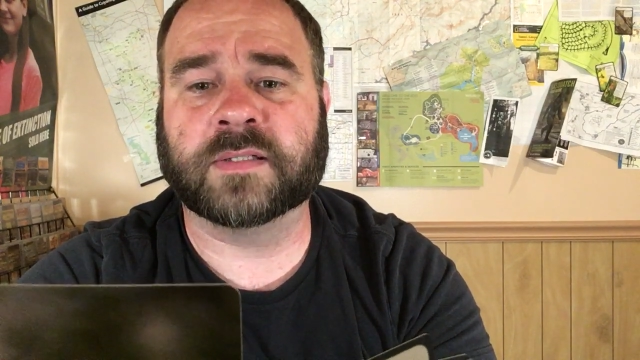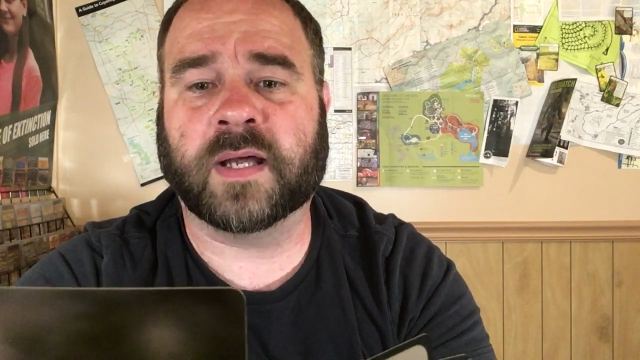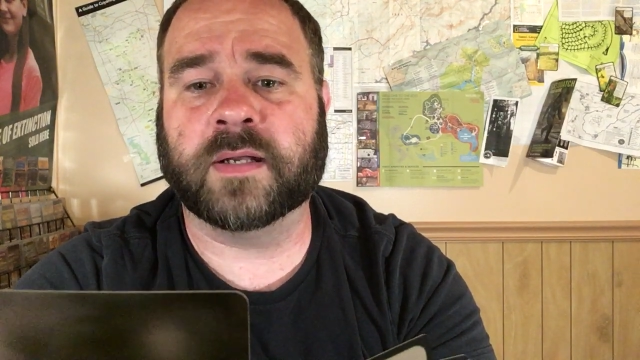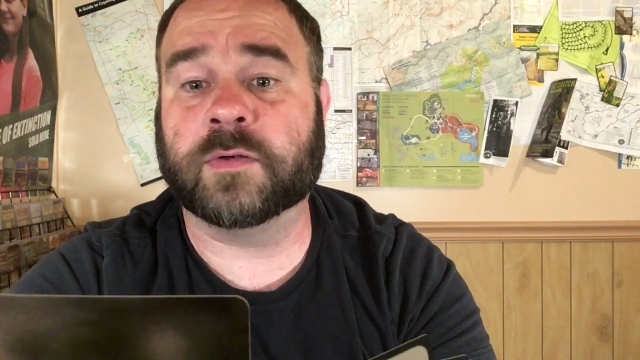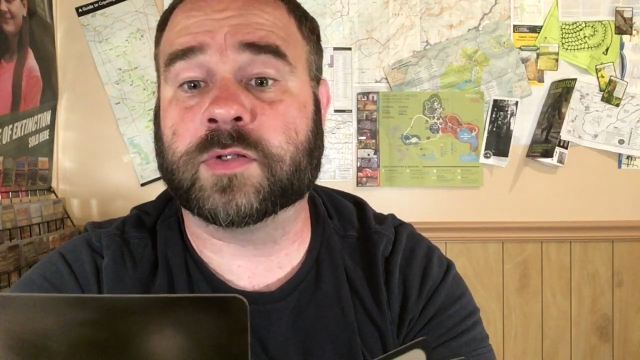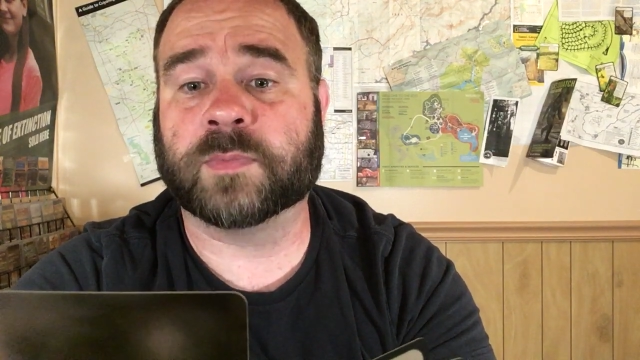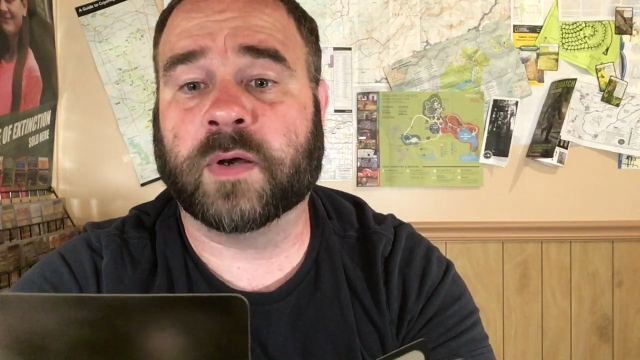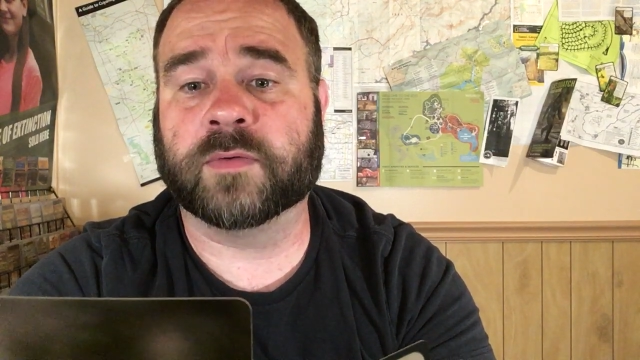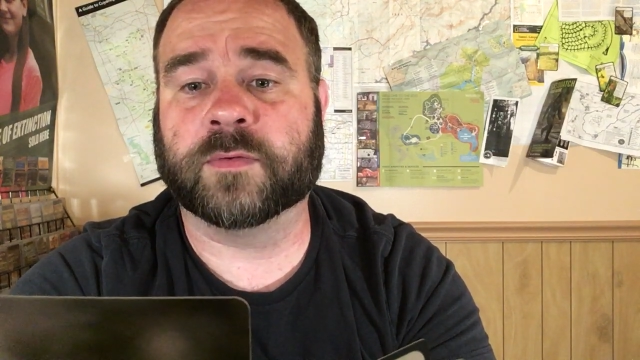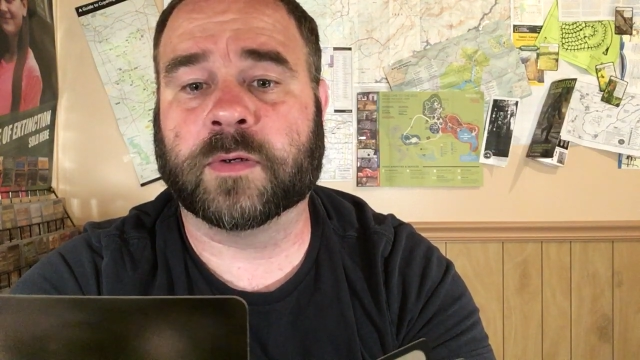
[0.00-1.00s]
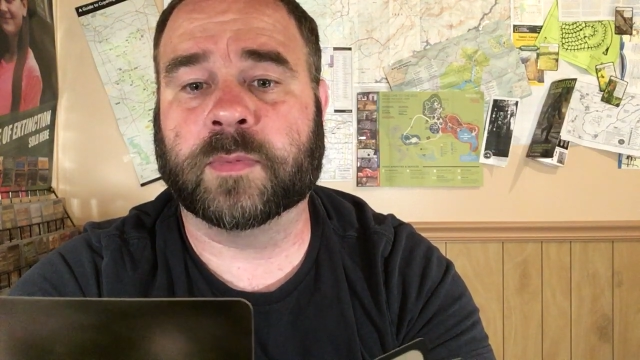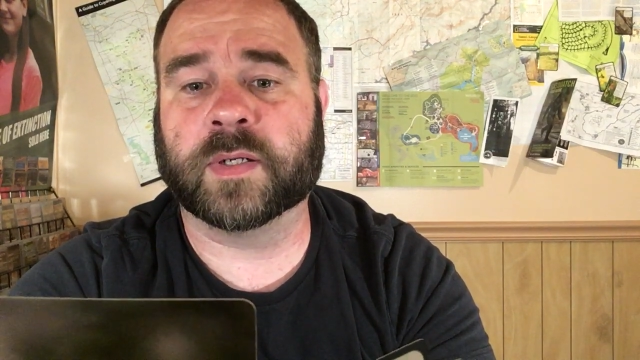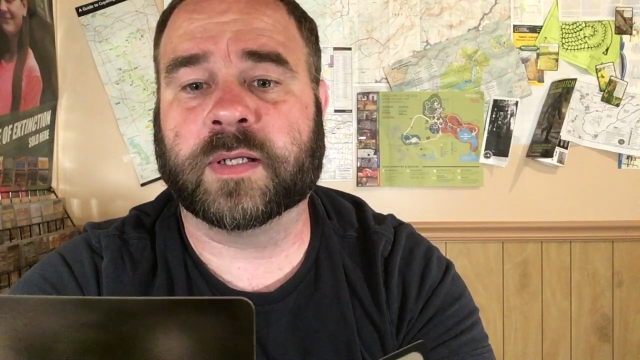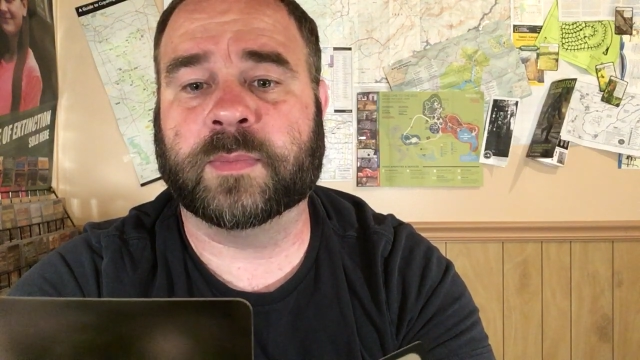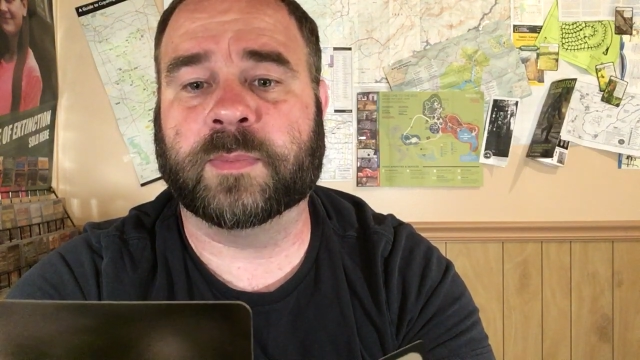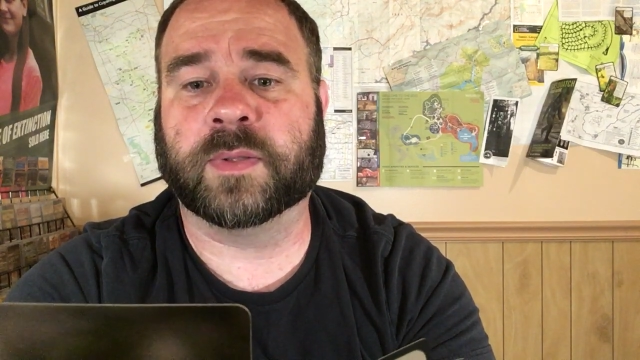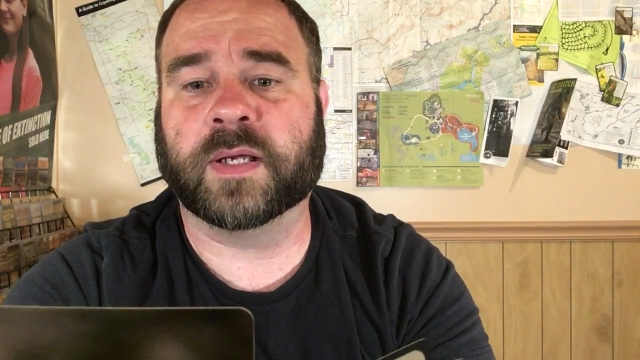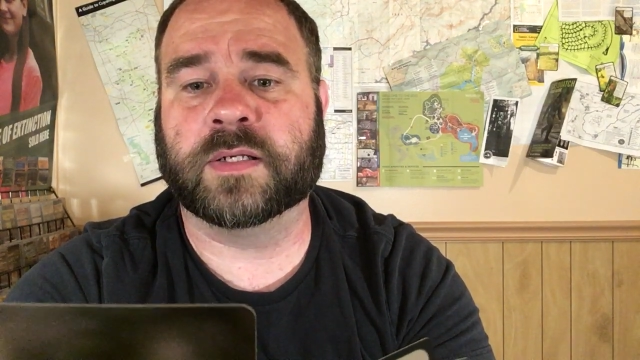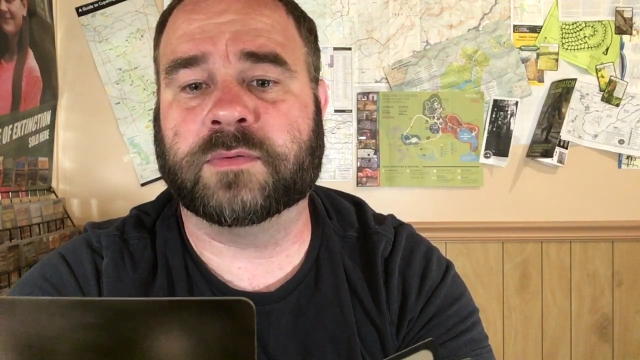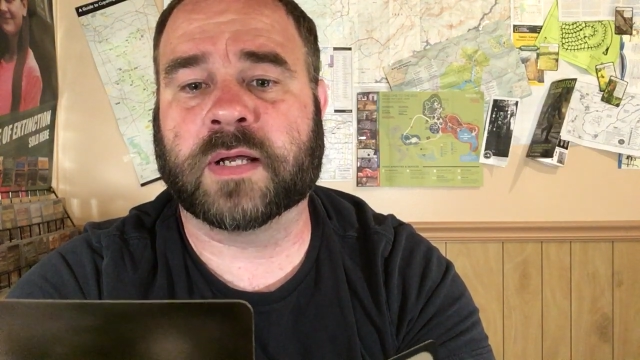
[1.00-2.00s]
tiny or small invertebrate can be
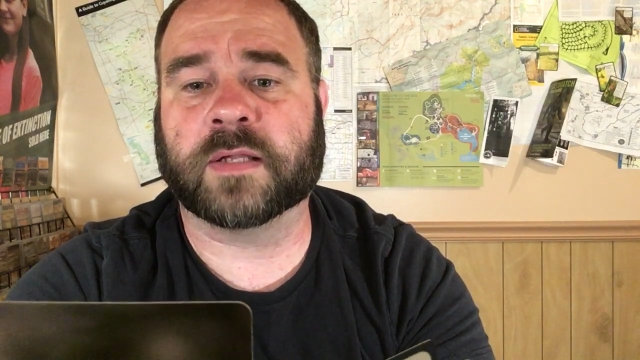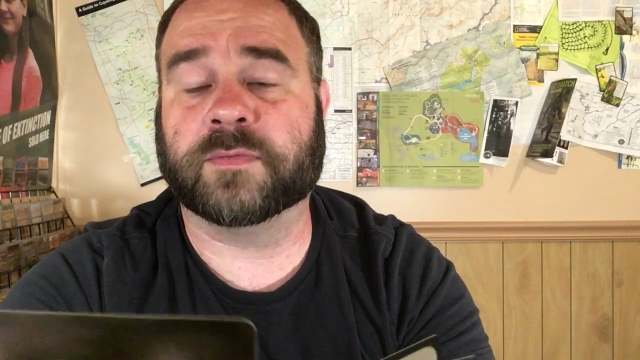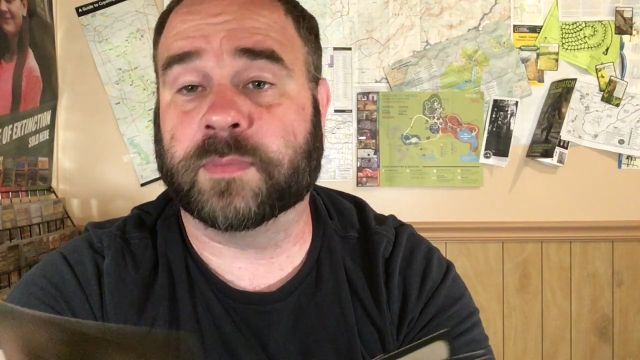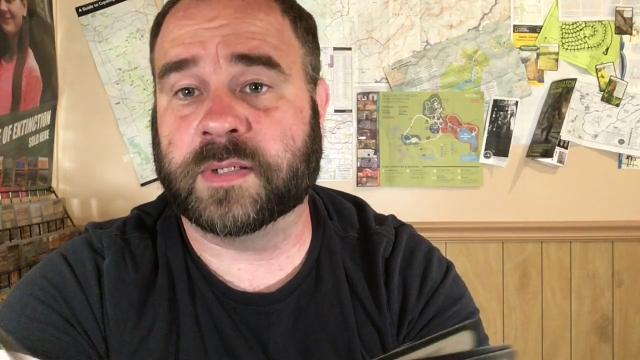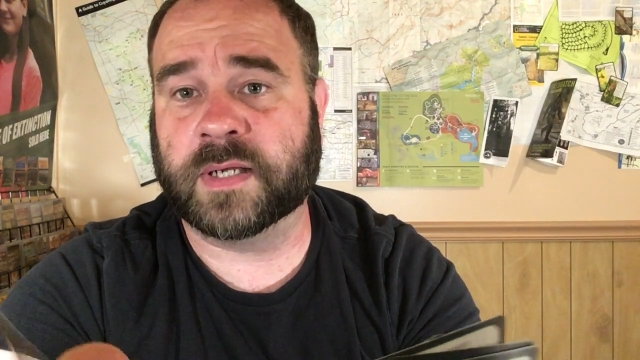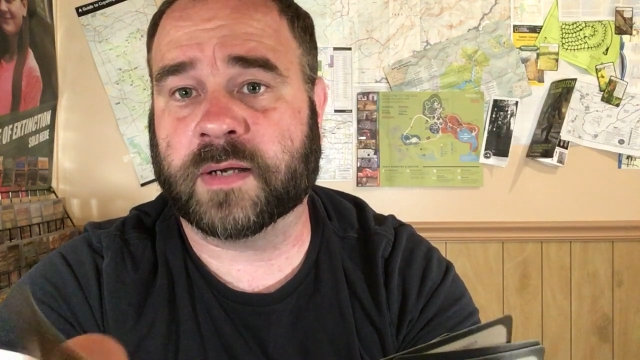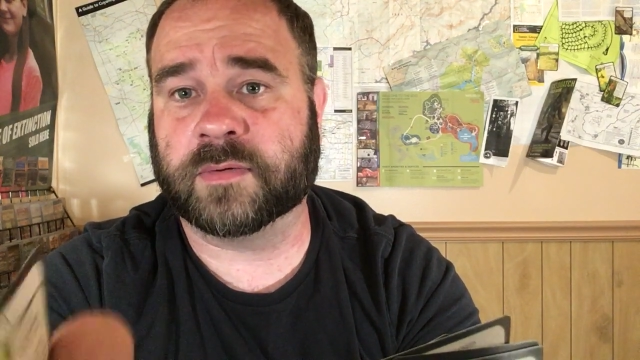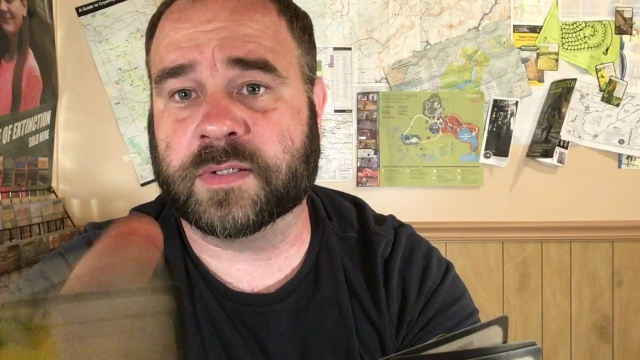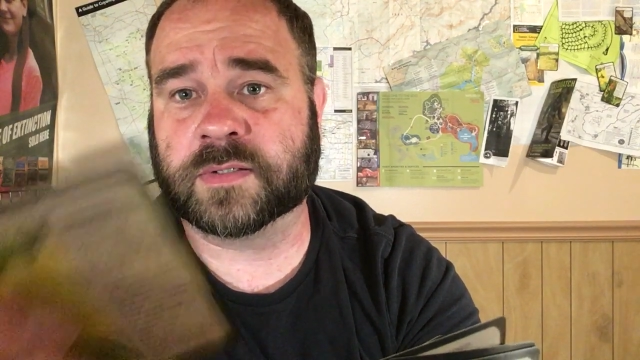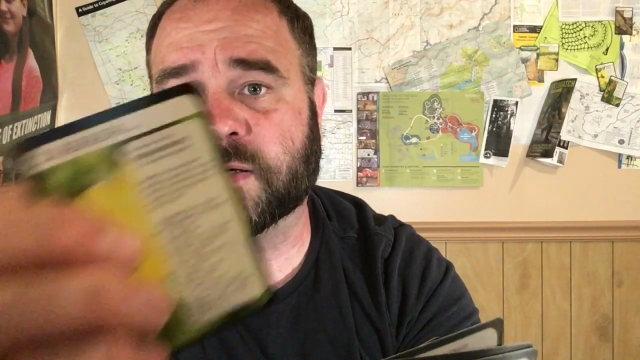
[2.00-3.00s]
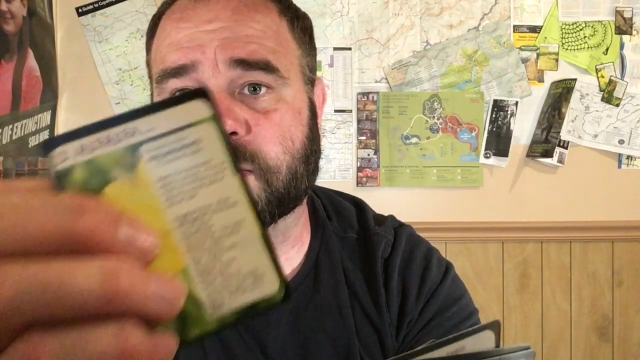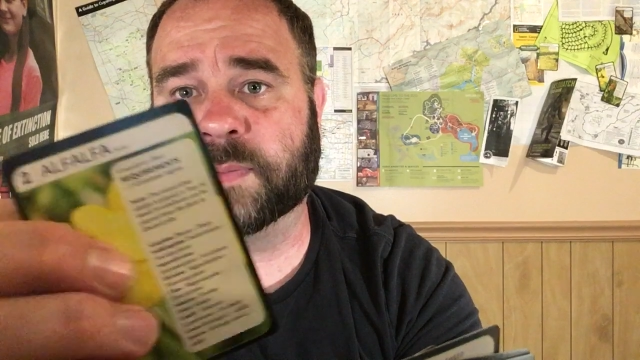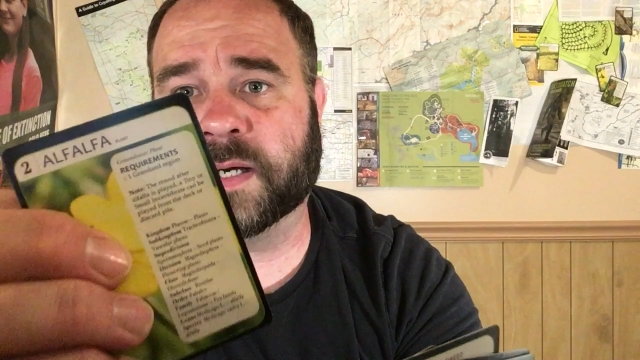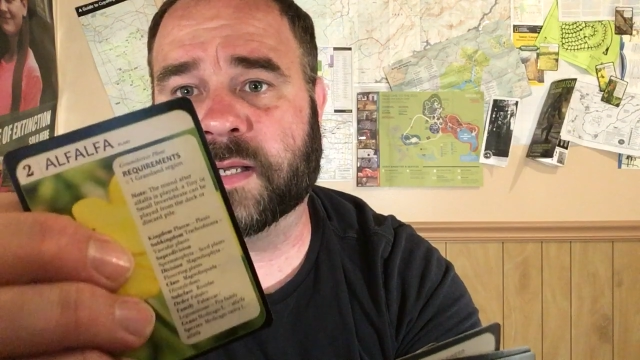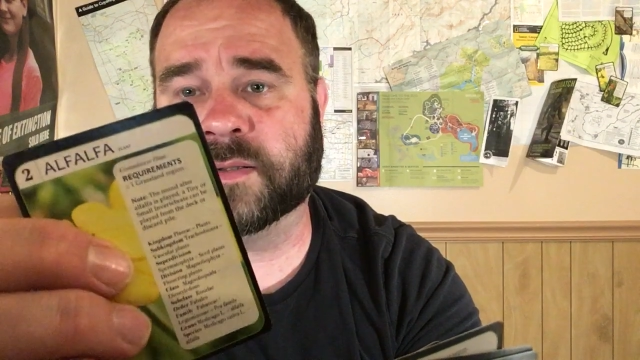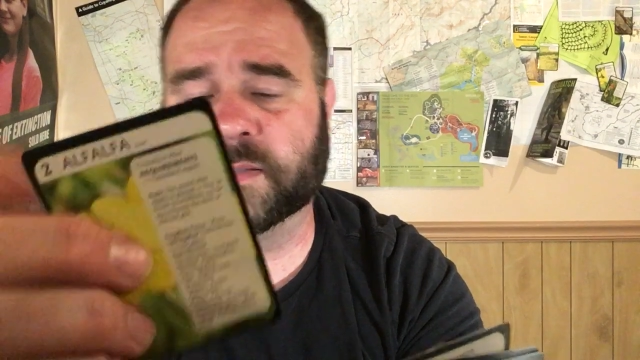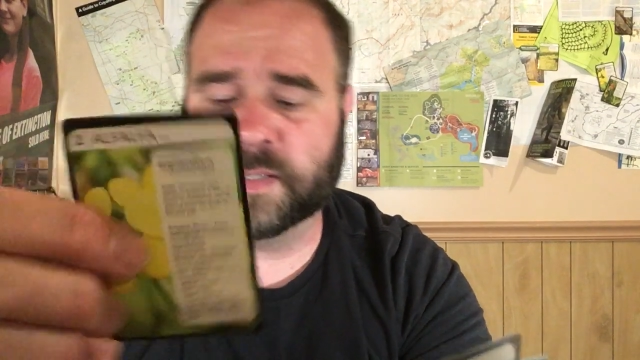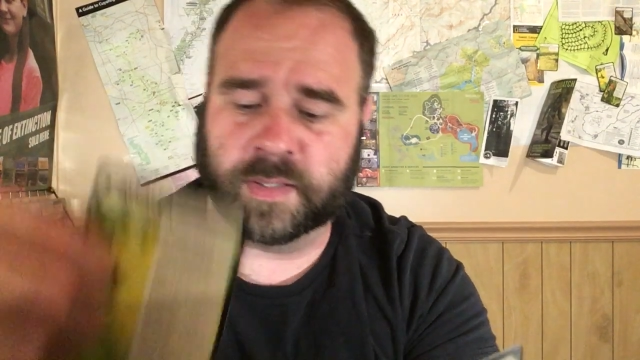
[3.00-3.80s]
played directly from the deck or discard pile.